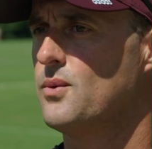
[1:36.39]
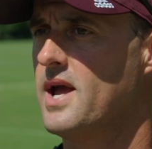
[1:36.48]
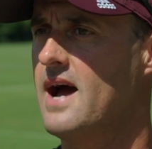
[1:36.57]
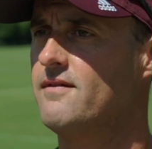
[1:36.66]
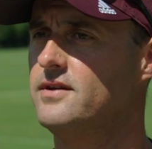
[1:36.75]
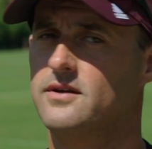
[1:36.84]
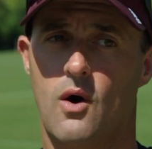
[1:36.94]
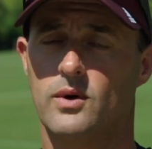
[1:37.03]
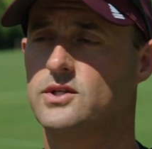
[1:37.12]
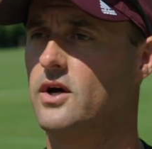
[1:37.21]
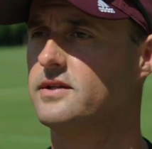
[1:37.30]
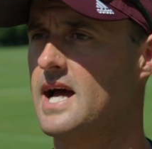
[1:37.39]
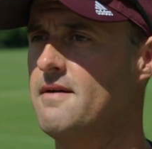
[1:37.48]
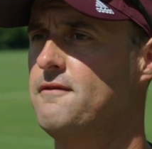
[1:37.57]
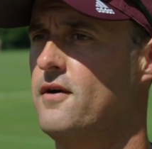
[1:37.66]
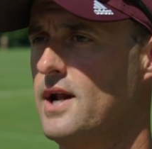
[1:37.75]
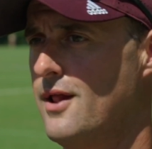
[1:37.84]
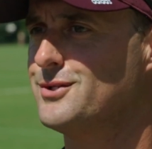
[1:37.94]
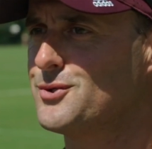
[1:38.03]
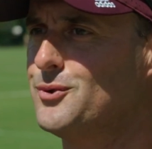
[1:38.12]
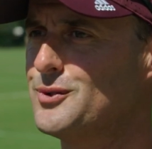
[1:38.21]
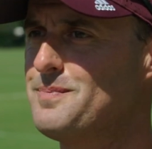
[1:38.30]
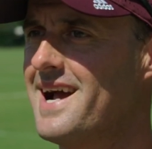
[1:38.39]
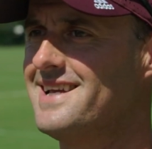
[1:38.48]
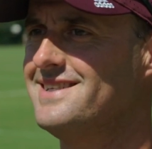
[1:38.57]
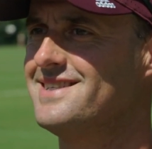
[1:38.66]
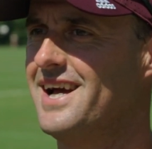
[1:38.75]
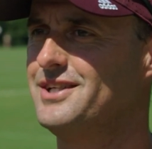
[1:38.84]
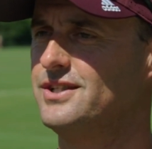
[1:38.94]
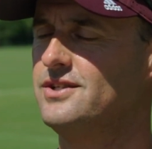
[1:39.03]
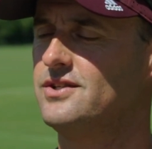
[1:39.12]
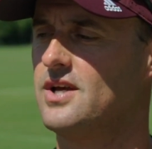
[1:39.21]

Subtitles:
that we haven't always got time for now that school's back in session.